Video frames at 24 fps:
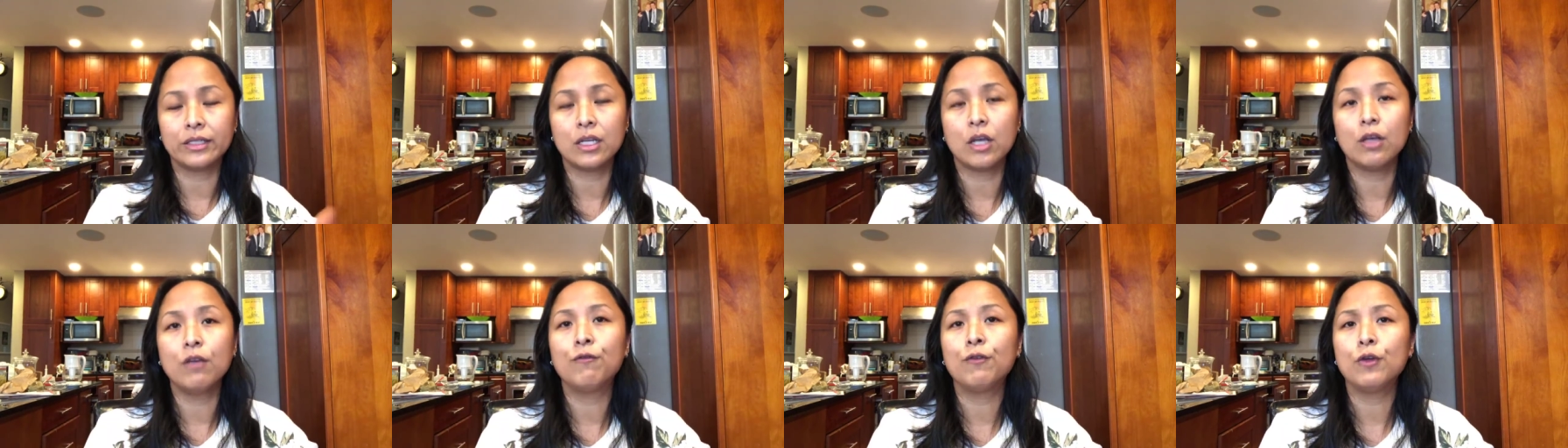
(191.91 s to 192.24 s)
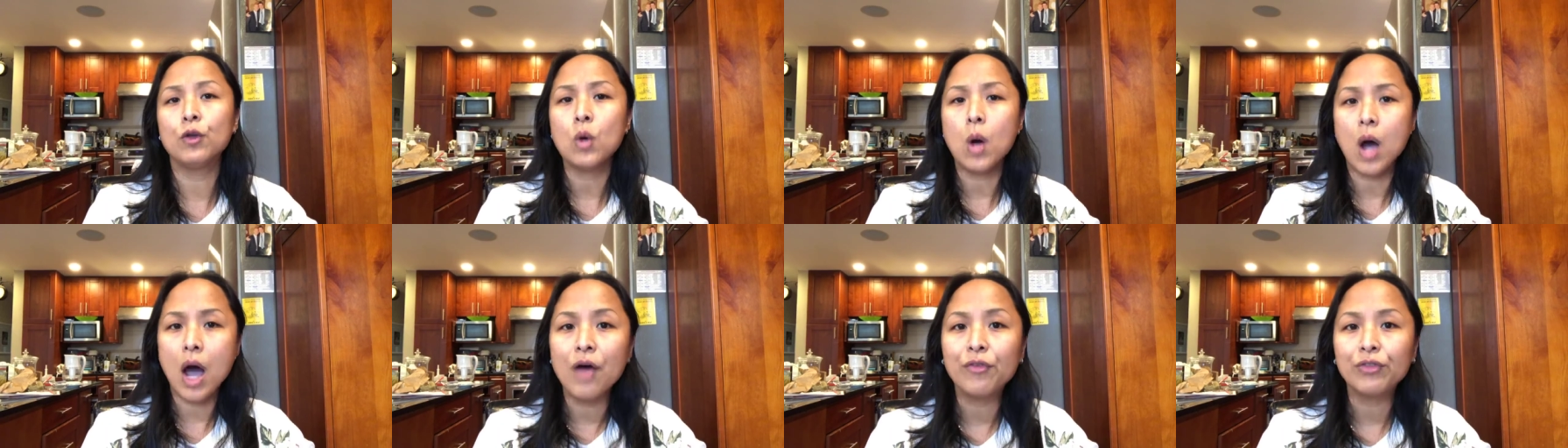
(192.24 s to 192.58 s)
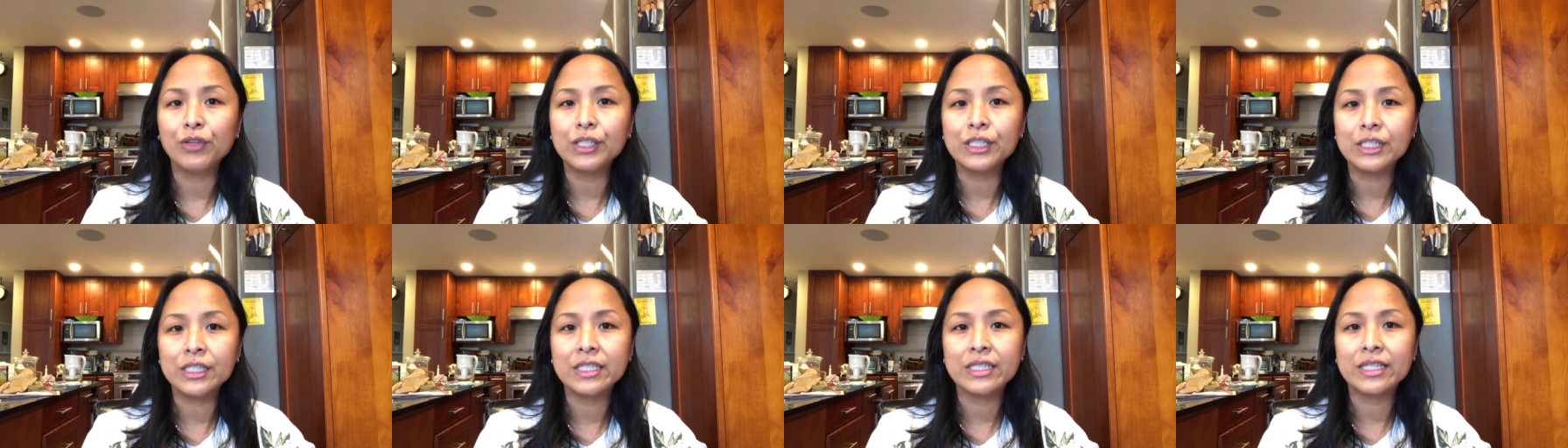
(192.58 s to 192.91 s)
So if you
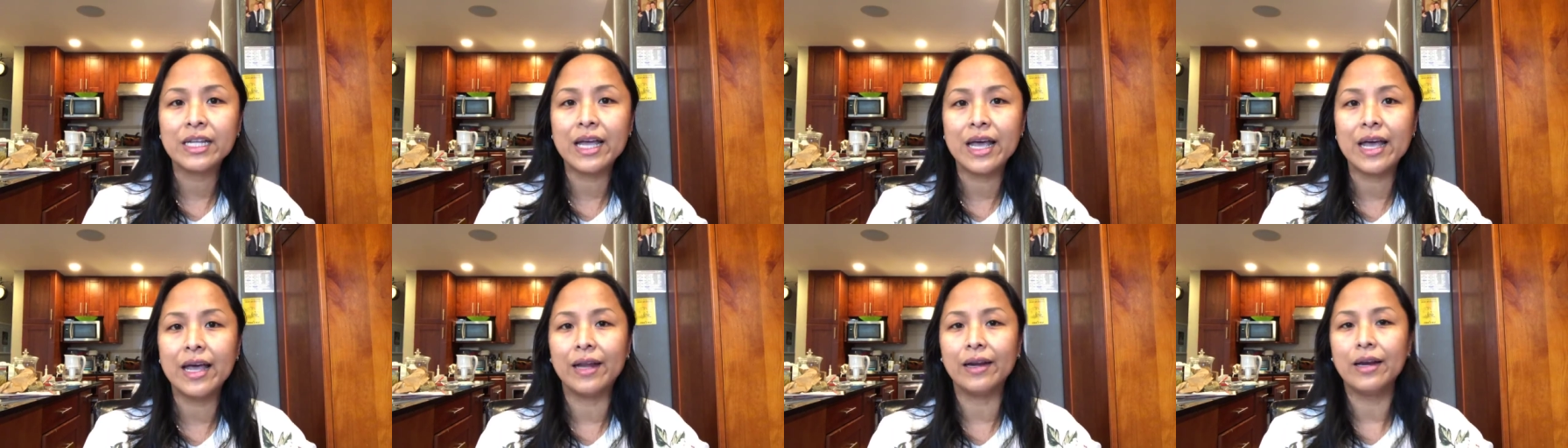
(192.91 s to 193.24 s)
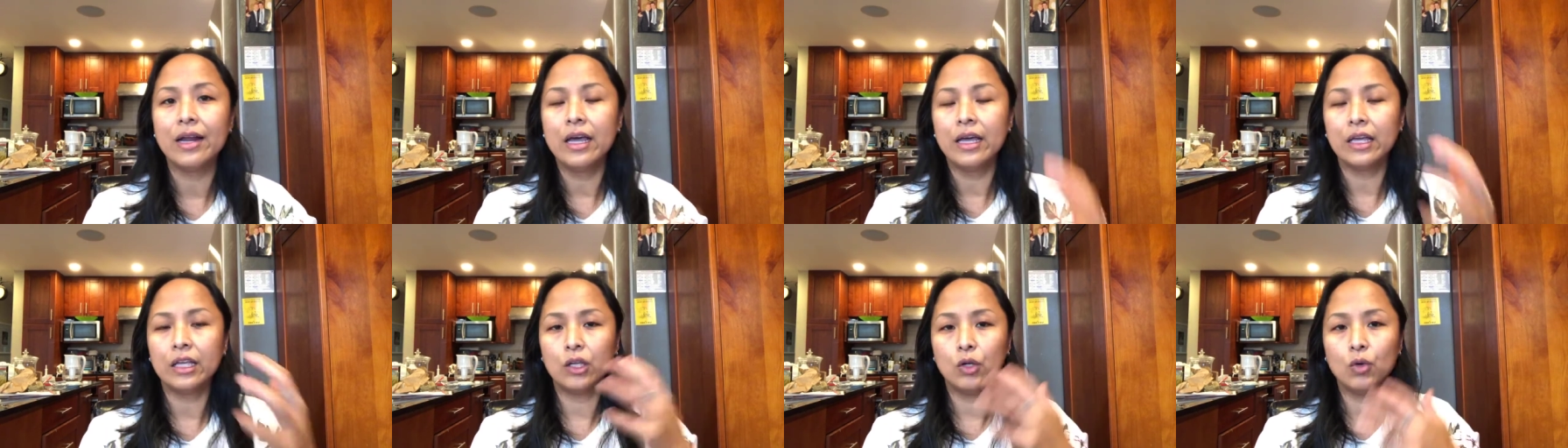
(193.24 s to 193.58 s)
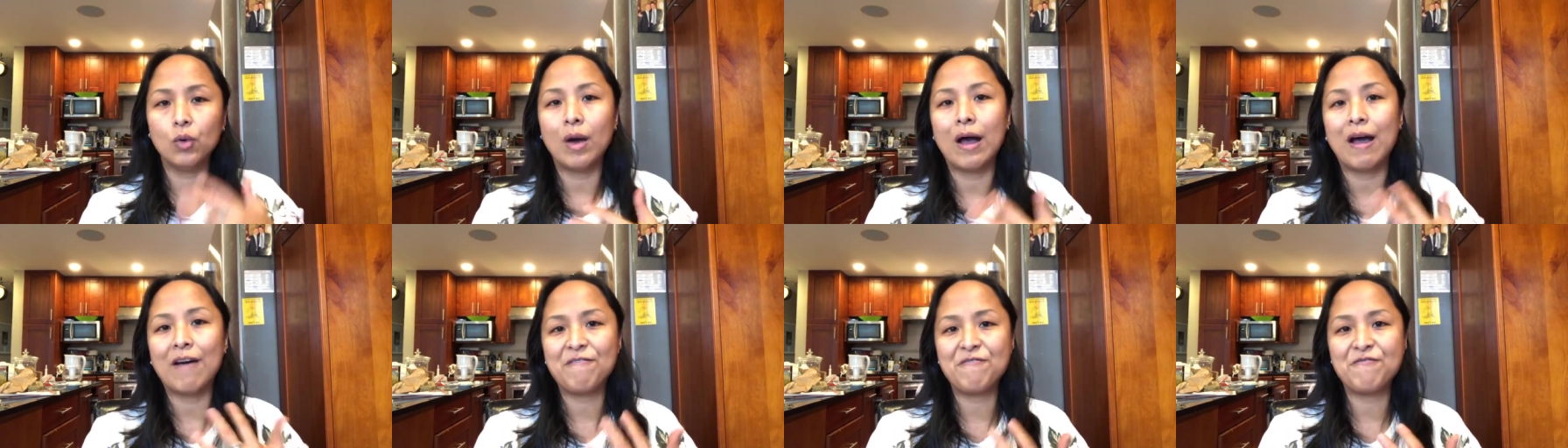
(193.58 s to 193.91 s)
understand
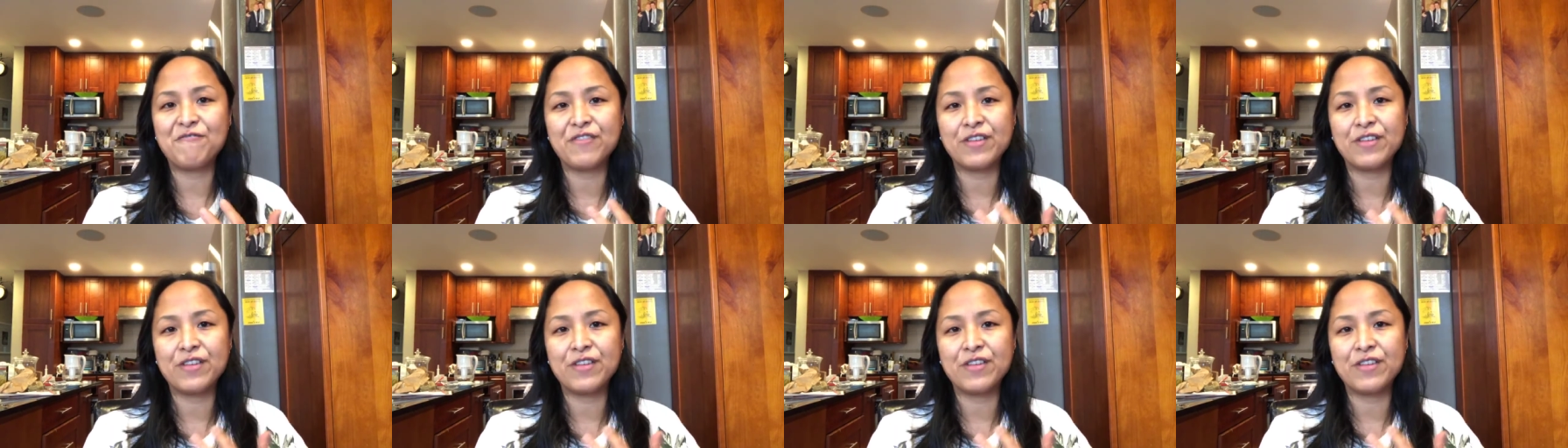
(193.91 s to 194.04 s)
you have